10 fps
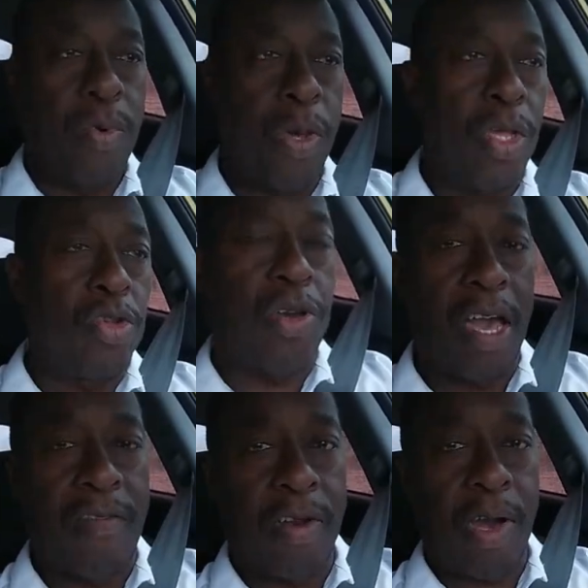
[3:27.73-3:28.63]
When you
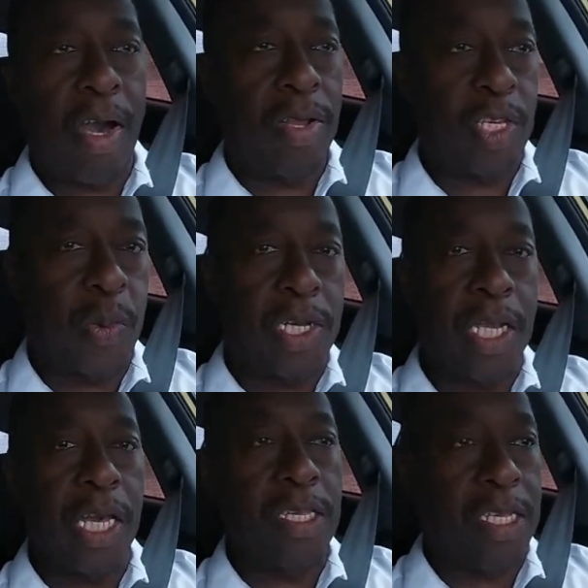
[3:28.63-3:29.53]
drive around,
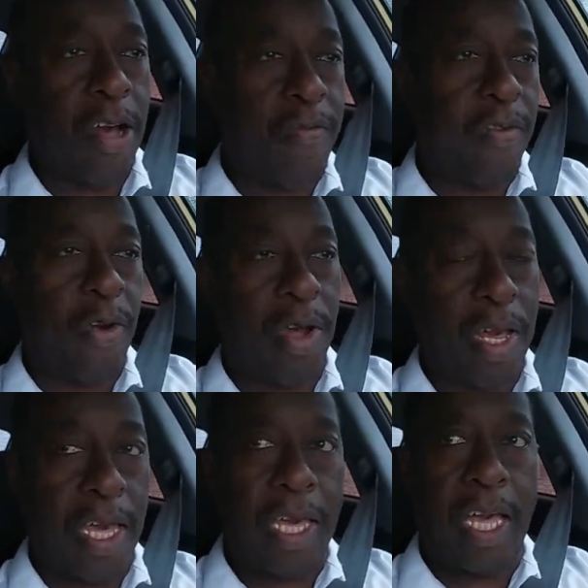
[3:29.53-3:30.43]
especially in South
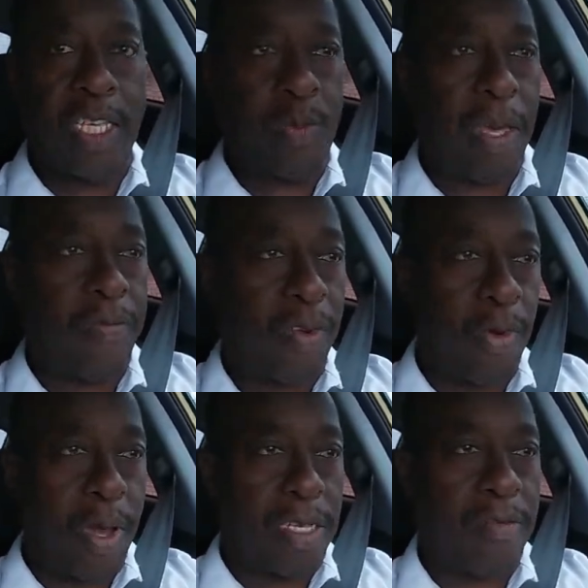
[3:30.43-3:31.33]
Florida, I can't speak for
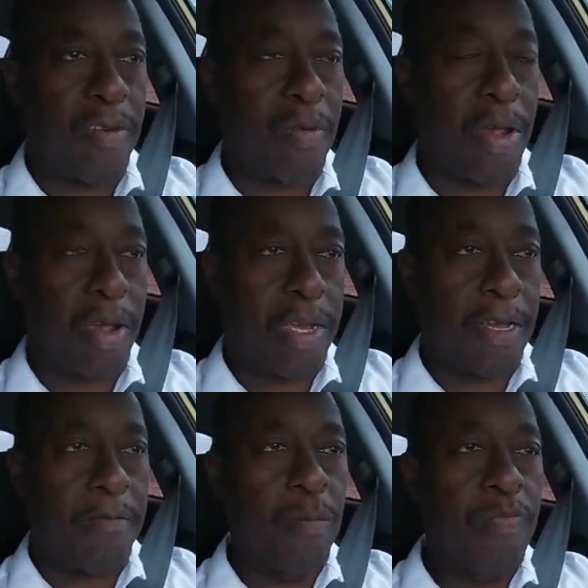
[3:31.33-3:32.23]
the rest of
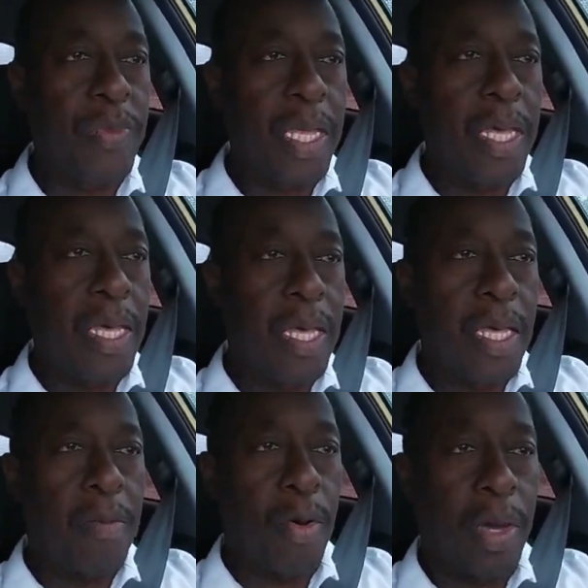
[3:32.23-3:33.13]
America,
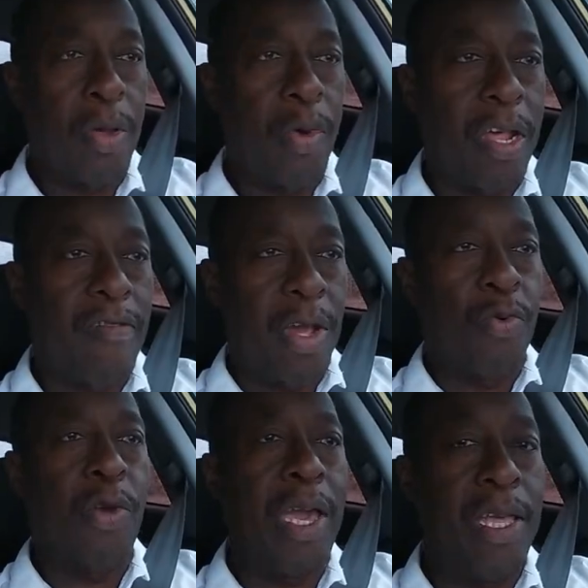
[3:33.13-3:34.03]
but whenever
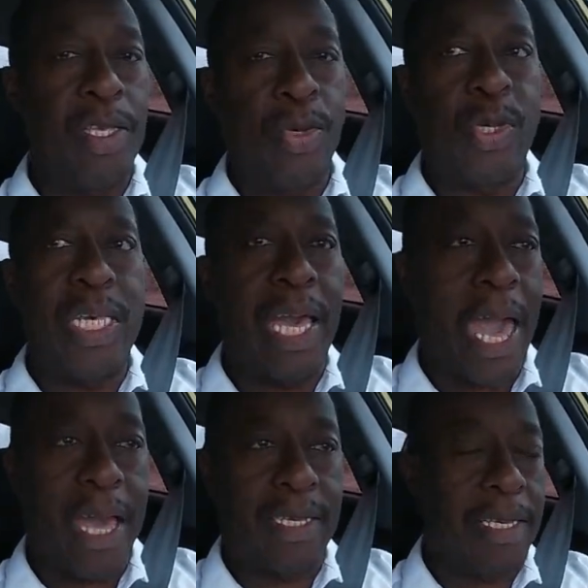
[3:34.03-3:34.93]
it rains, you see
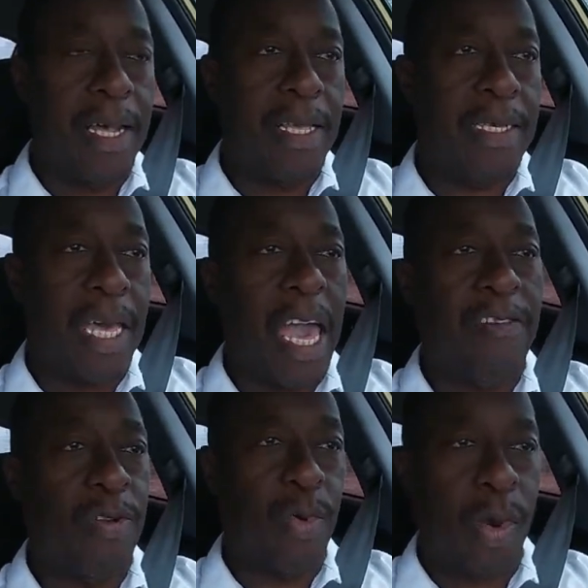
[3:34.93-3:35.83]
accidents
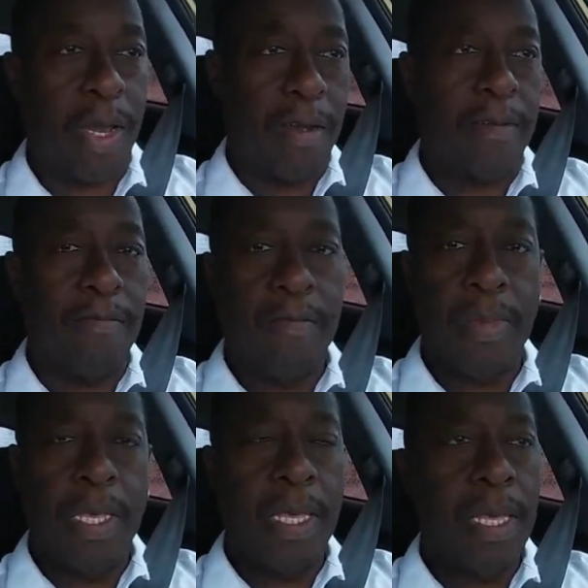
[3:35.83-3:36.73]
everywhere.
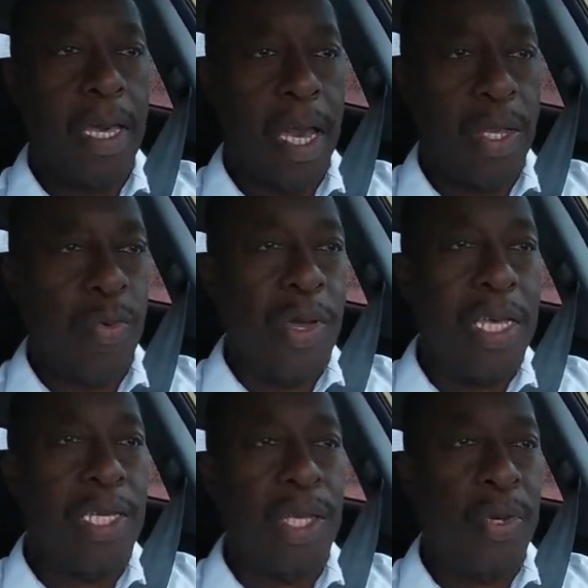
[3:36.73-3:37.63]
And the
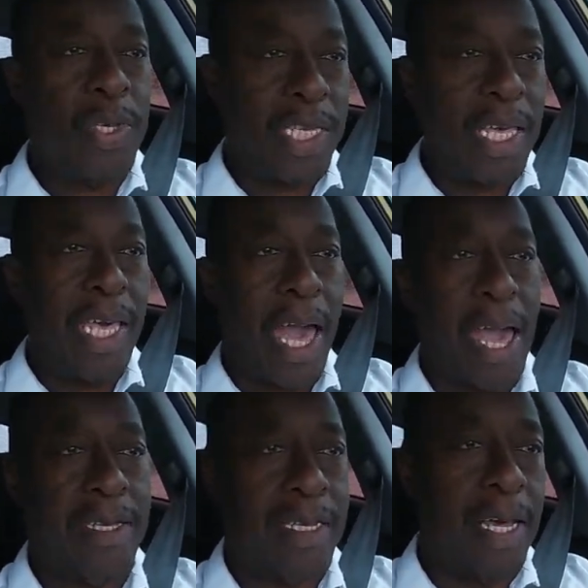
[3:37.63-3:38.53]
reason you see
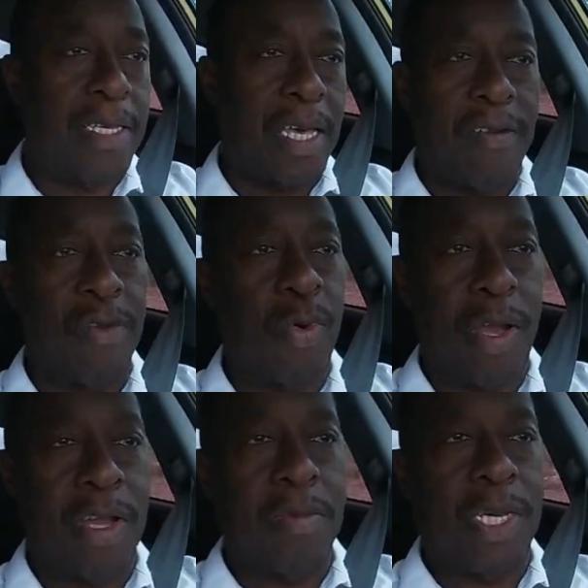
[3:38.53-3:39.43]
accidents
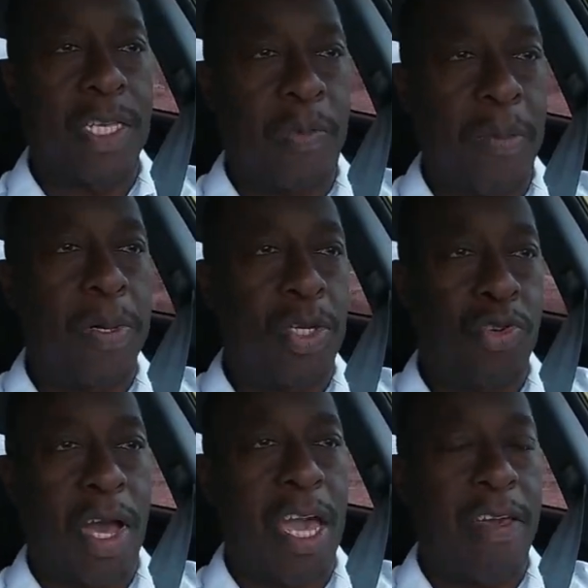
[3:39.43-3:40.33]
everywhere is because people
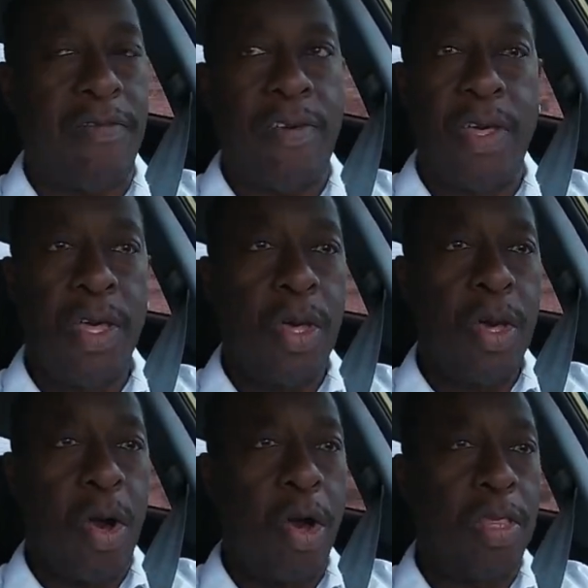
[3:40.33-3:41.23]
drive
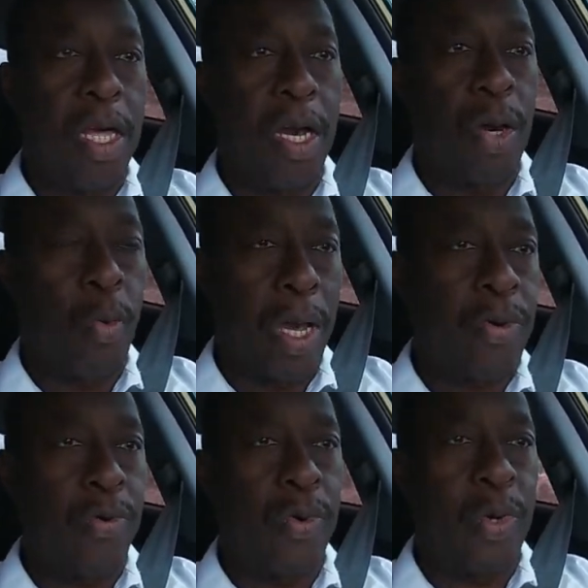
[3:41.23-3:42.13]
on the
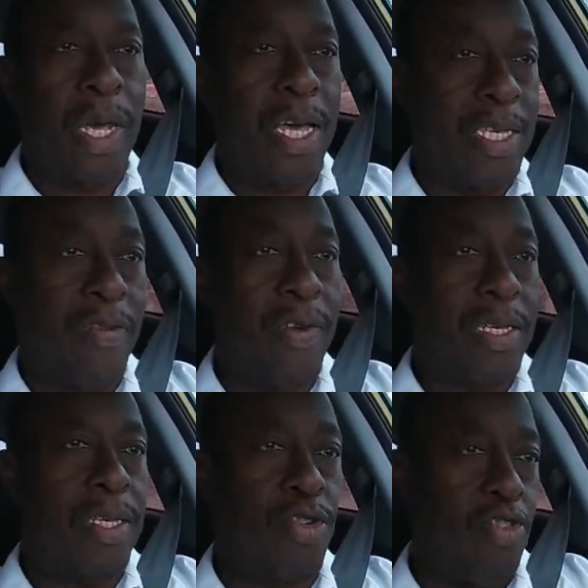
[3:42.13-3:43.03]
wet road as if
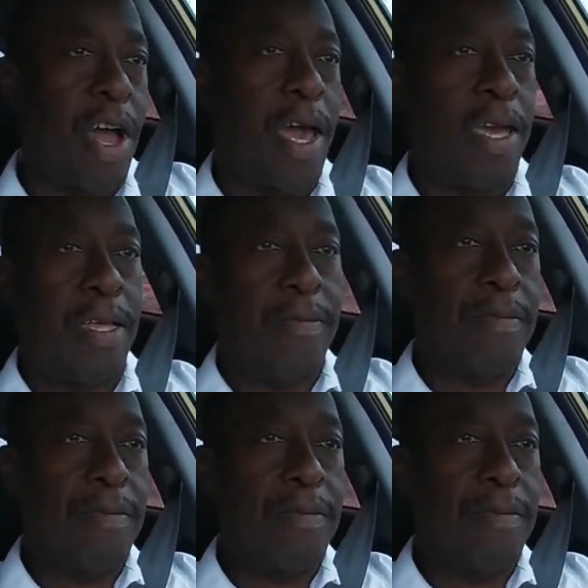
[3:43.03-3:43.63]
it's dry.